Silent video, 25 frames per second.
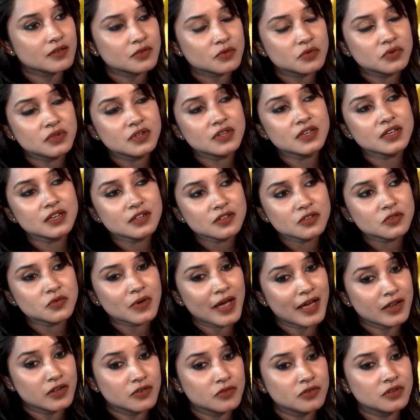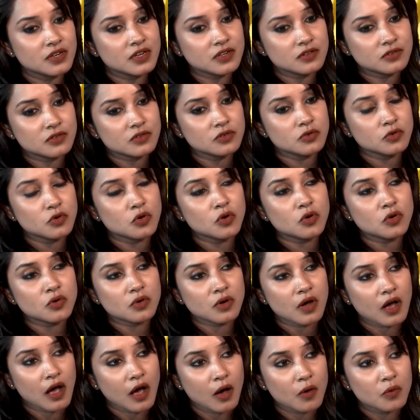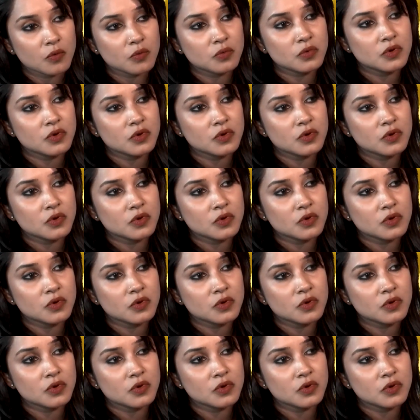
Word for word: You need to, and you need to know how